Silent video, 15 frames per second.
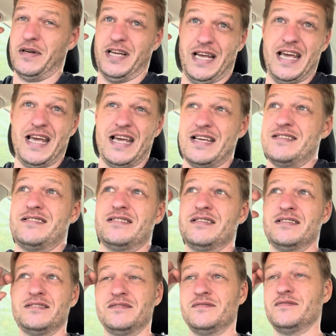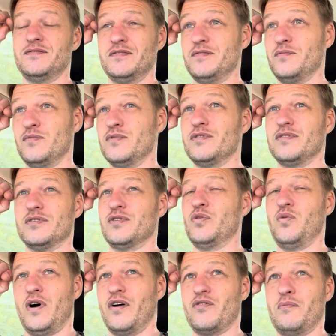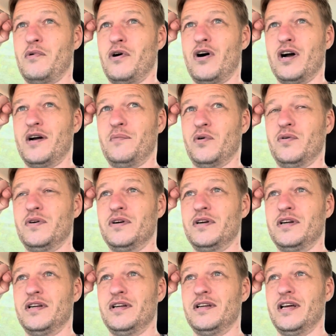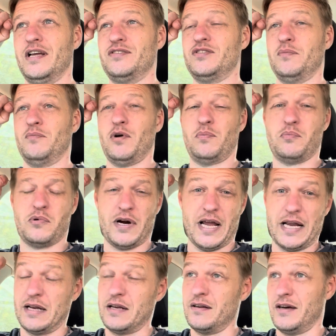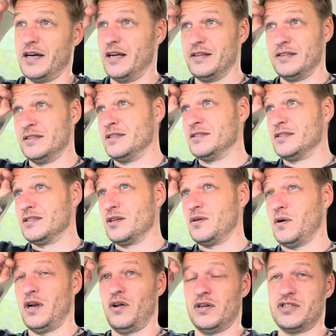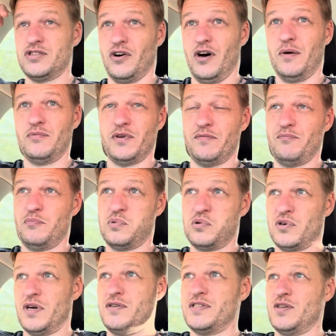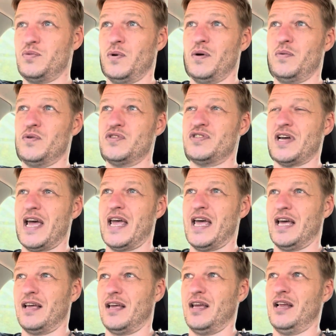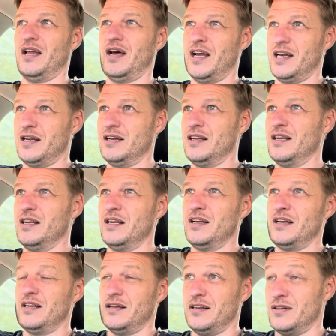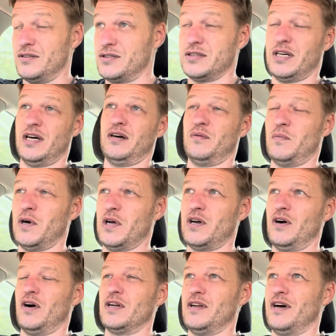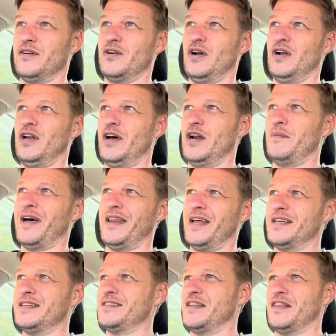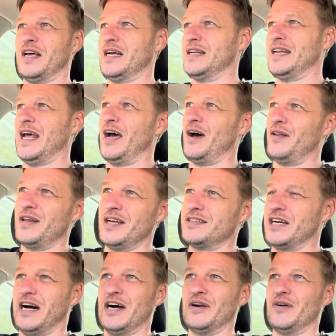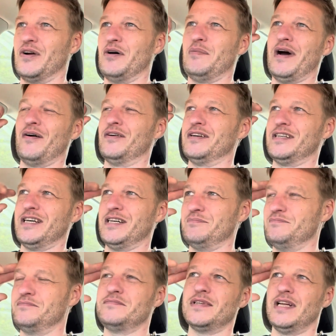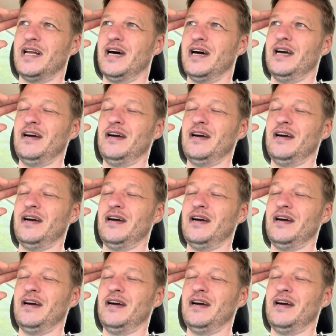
is quite remarkable. It took my brain like quite a lot of time to even process what he was saying, you know, and I was like, oh my god, like I've got to learn about this thing now that it's going on about, and you know.